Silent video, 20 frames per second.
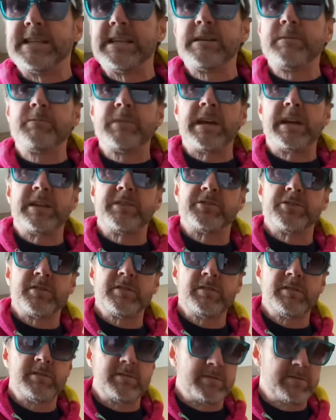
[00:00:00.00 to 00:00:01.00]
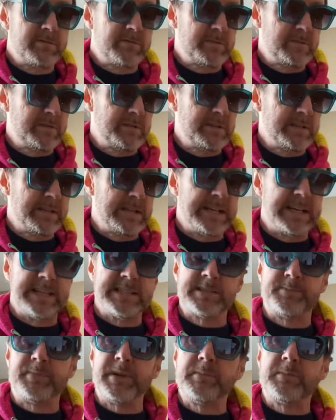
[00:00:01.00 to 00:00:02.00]
major
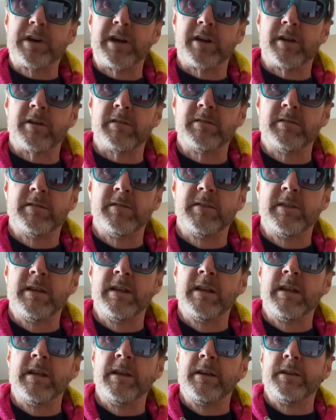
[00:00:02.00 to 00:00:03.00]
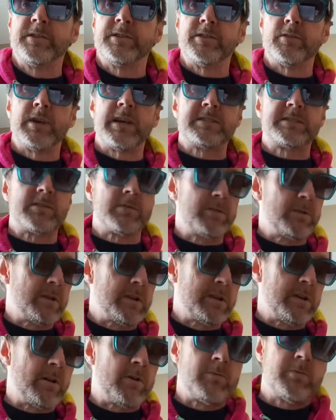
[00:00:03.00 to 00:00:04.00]
is B minor. So that's
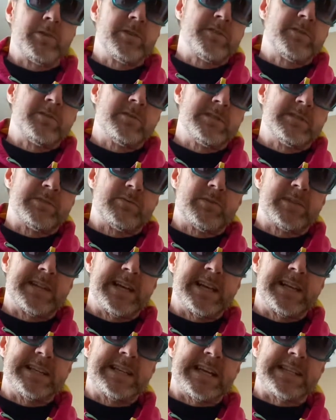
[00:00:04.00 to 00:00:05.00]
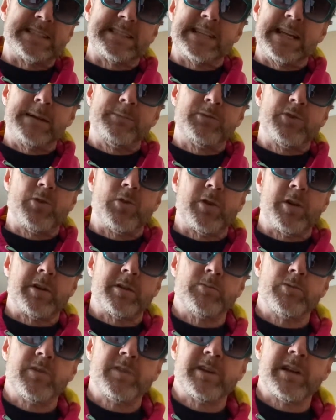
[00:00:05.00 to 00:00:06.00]
all we're doing, is we're taking that same chord
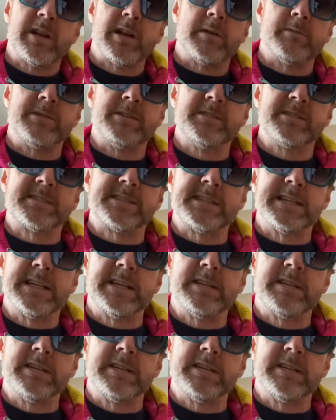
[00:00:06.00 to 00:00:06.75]
and moving it up. Here's C, which